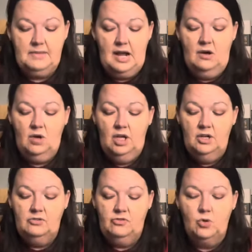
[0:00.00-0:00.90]
Now,
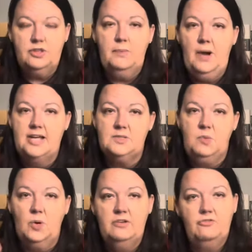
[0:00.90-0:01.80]
for the price
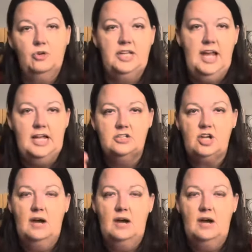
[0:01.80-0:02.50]
point for the age,